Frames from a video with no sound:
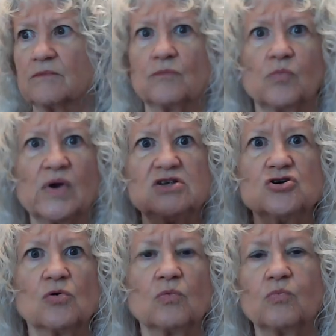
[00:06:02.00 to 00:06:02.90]
when
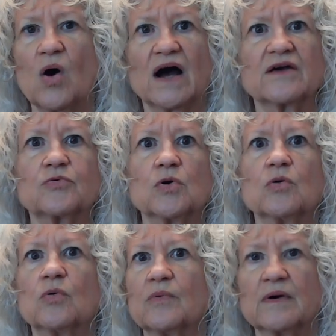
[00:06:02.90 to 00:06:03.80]
you walk
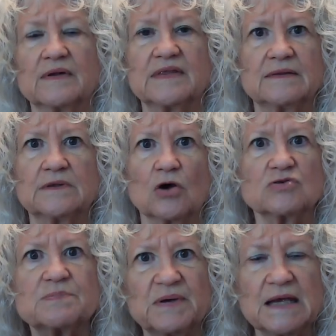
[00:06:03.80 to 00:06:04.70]
through
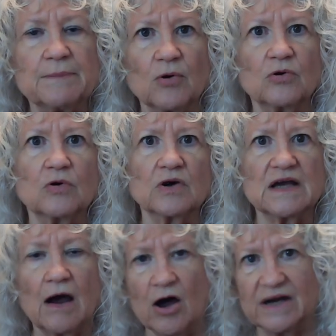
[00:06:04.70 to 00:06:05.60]
those people who are
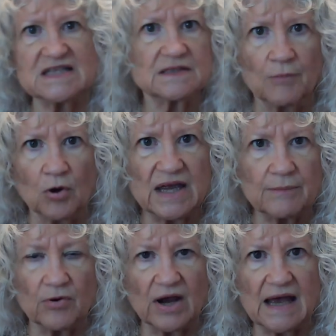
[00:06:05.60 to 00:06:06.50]
on a smoking
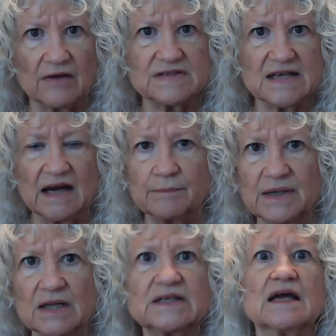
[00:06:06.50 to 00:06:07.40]
break outside a
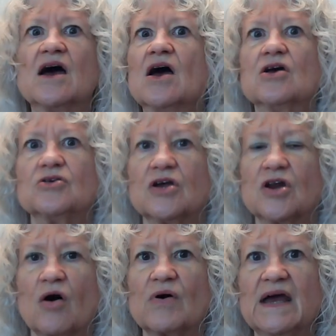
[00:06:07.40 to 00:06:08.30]
building.
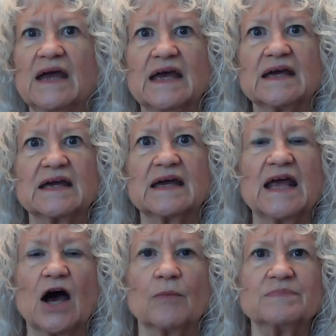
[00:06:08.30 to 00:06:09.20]
It can
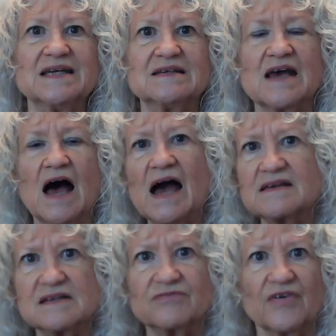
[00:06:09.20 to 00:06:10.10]
help
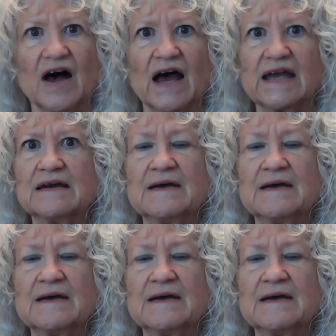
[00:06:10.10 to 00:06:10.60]
detoxify